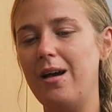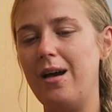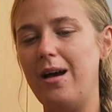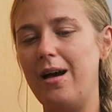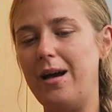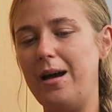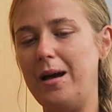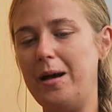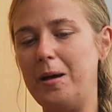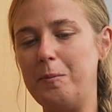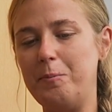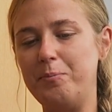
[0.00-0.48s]

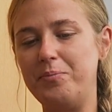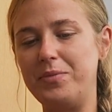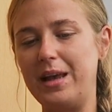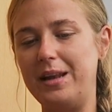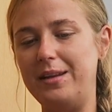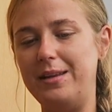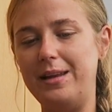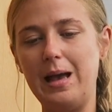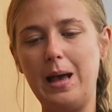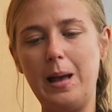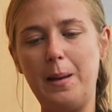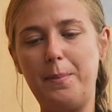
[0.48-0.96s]

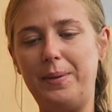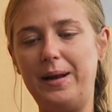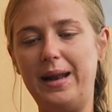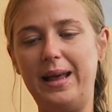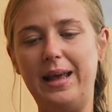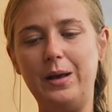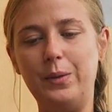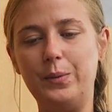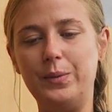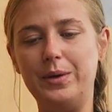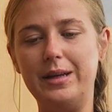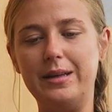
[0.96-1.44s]
And yeah,
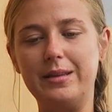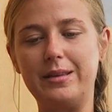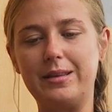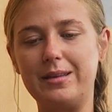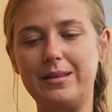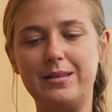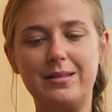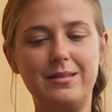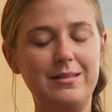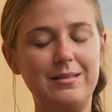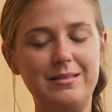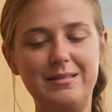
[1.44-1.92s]
playing with,
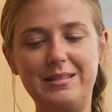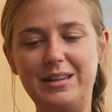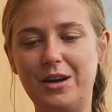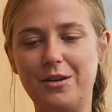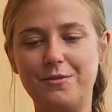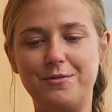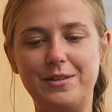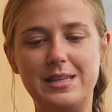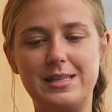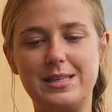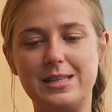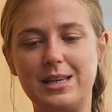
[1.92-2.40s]

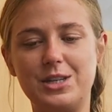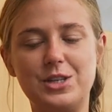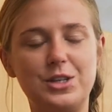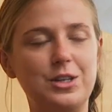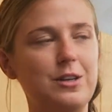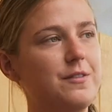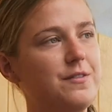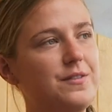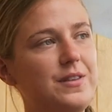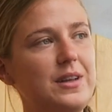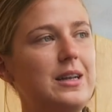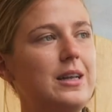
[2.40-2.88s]

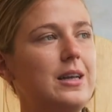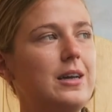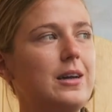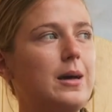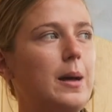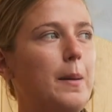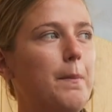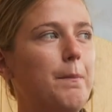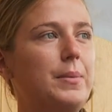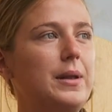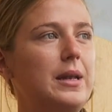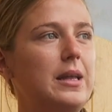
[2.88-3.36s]
researching affiliate
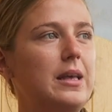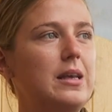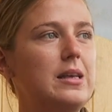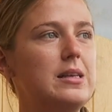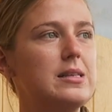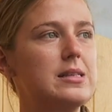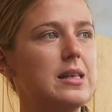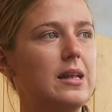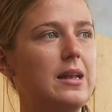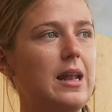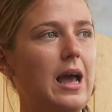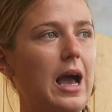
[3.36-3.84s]

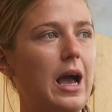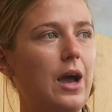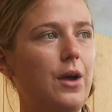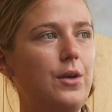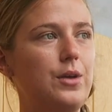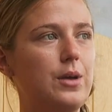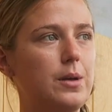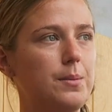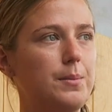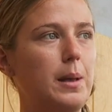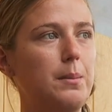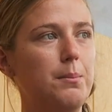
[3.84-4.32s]
companies and how
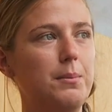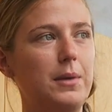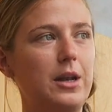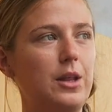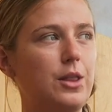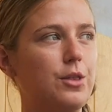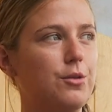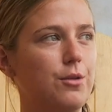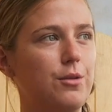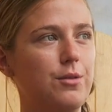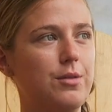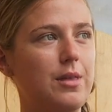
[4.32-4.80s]
you can make money
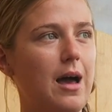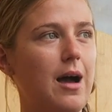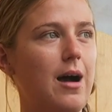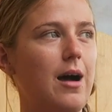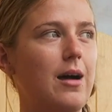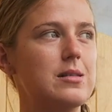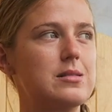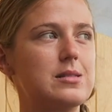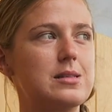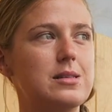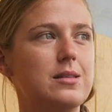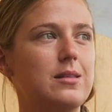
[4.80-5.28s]
through
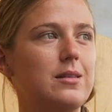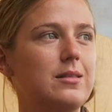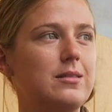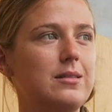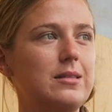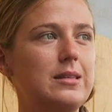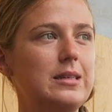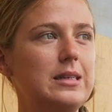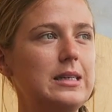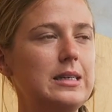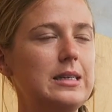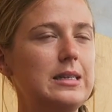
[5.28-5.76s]
that.
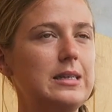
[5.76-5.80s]
And